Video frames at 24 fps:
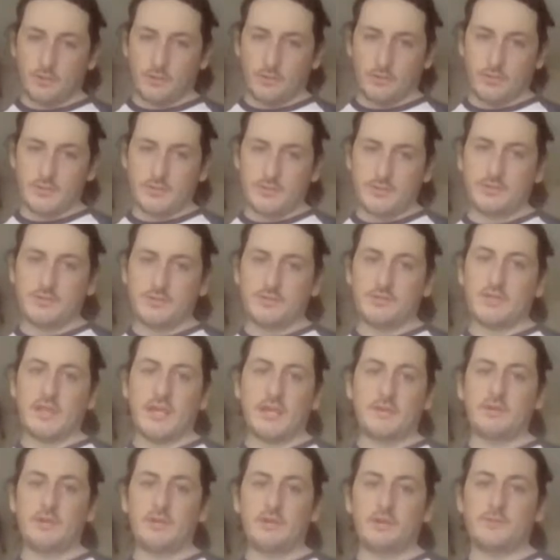course,
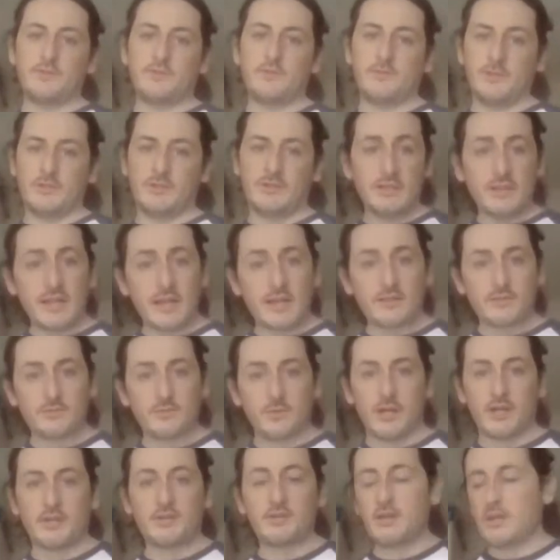same goes for the
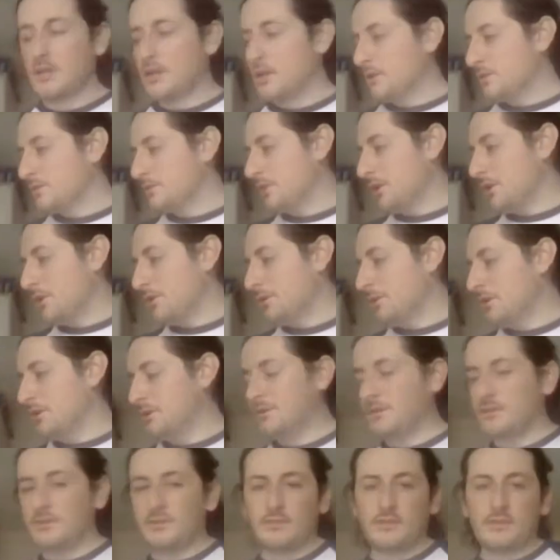next one. So
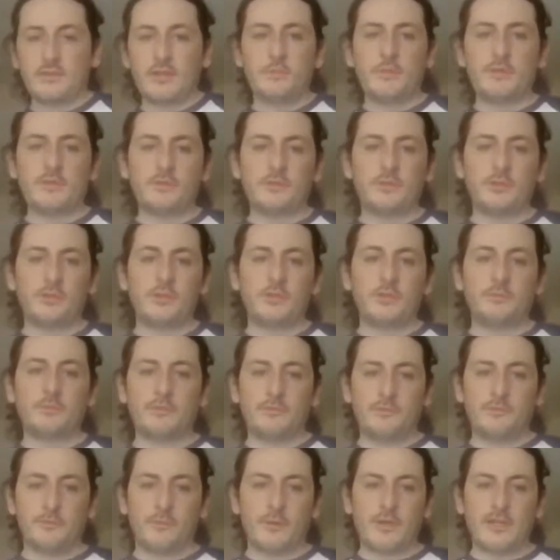number 2 and
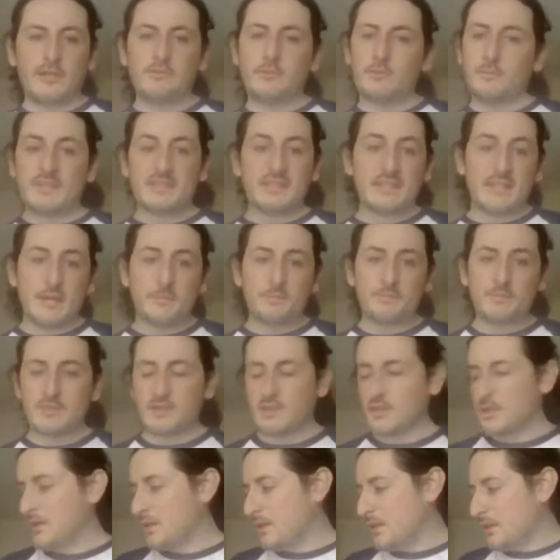number 3 will be
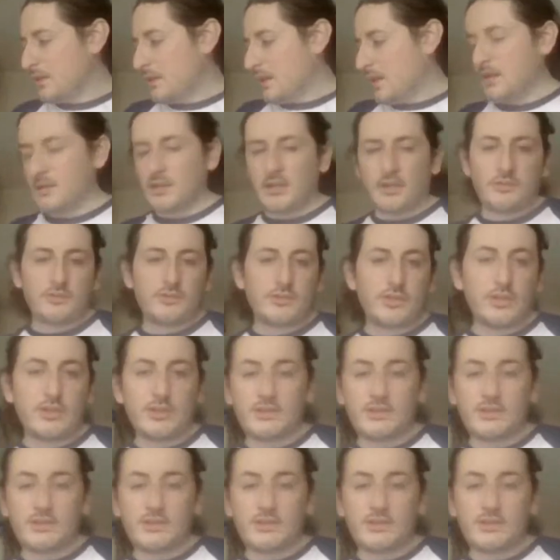skipped, and I'll show